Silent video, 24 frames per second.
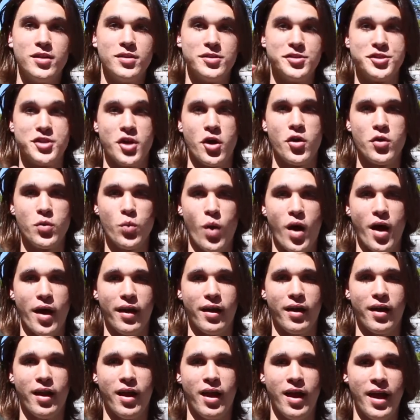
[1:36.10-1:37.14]
Zone 1.
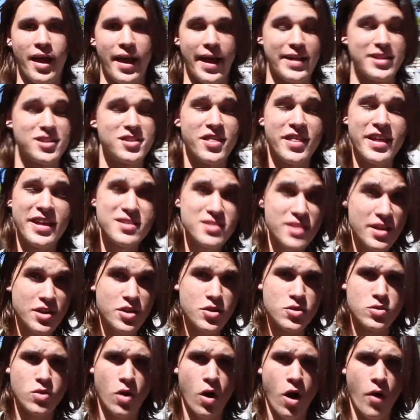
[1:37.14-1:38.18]
It's things I
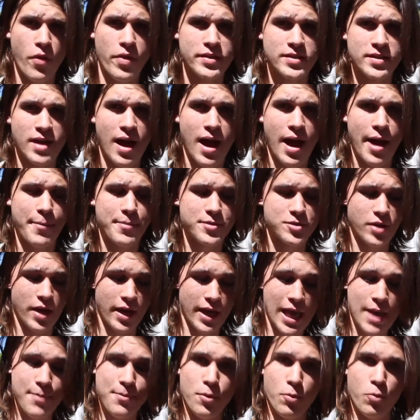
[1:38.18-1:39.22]
use all the time, so I
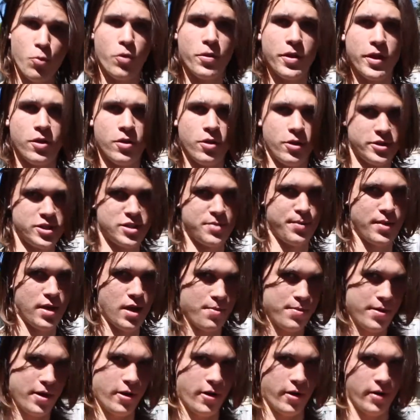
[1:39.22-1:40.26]
keep them really close to me
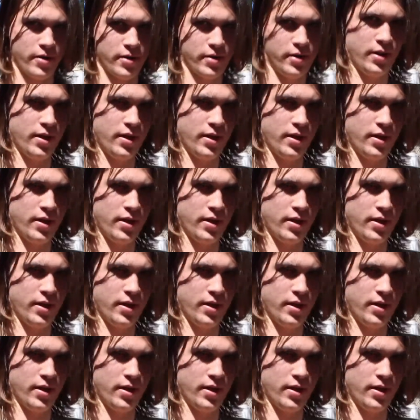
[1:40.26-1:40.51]
up here.